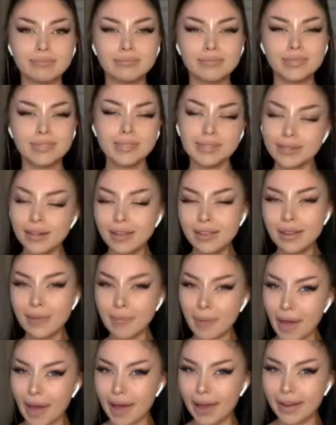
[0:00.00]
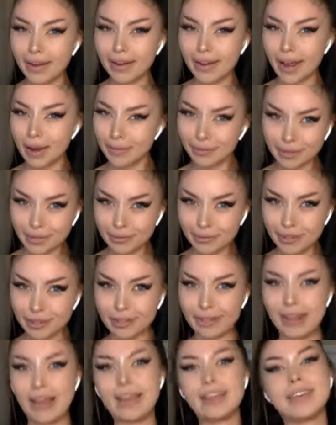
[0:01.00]
this is not that bad. I really,
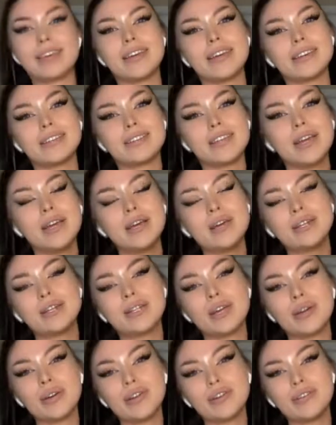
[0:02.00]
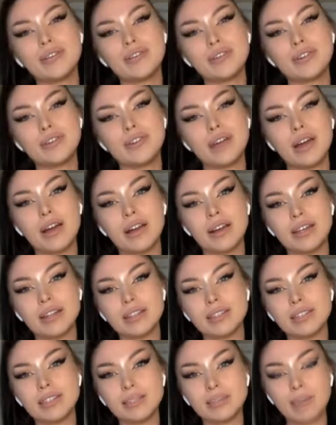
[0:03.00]
really like this. So even if you're not
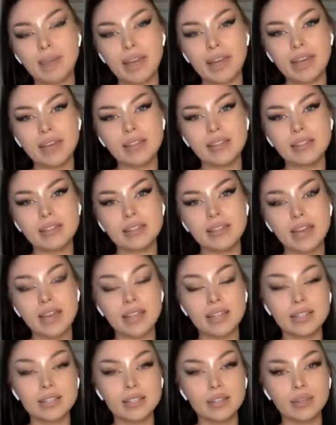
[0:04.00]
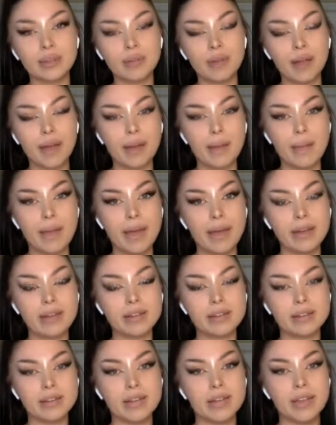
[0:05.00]
into spice, I still
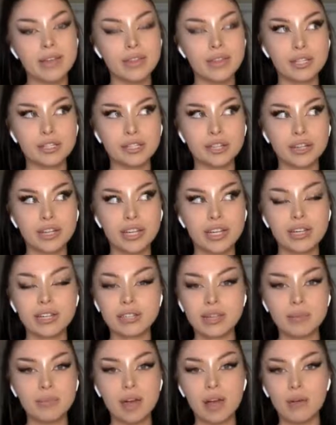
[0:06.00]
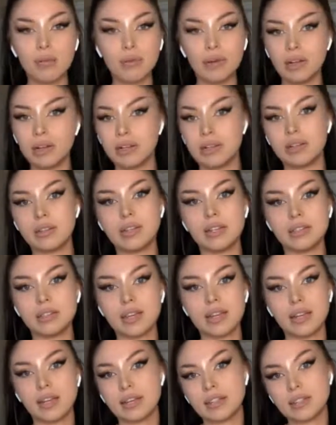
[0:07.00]
recommend that jerky, because I'm not one that's
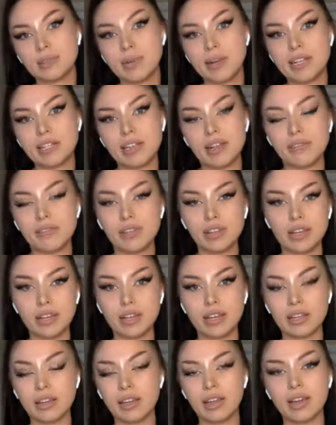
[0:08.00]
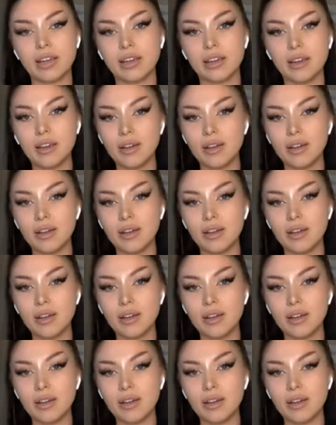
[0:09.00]
into spice. I feel it